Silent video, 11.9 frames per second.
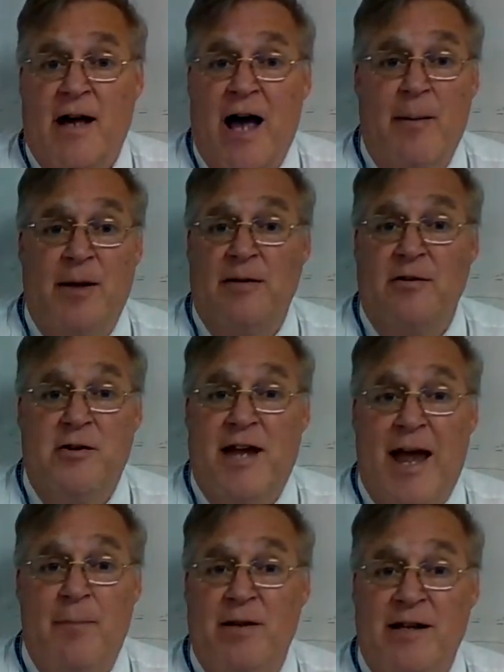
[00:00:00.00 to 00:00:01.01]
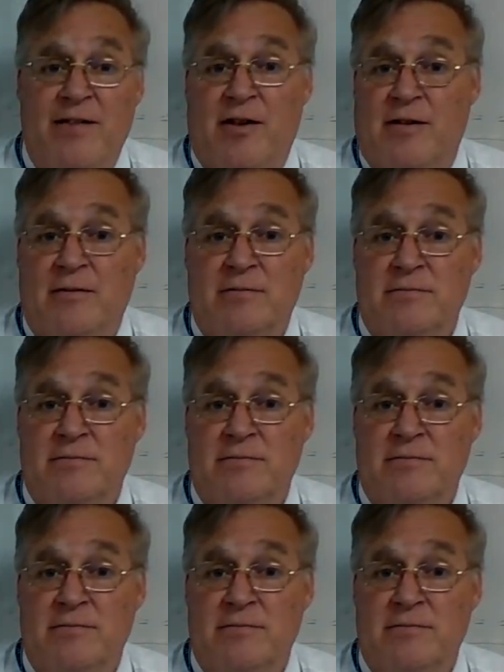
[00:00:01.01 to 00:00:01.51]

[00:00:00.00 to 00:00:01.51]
I mean, you can't believe it.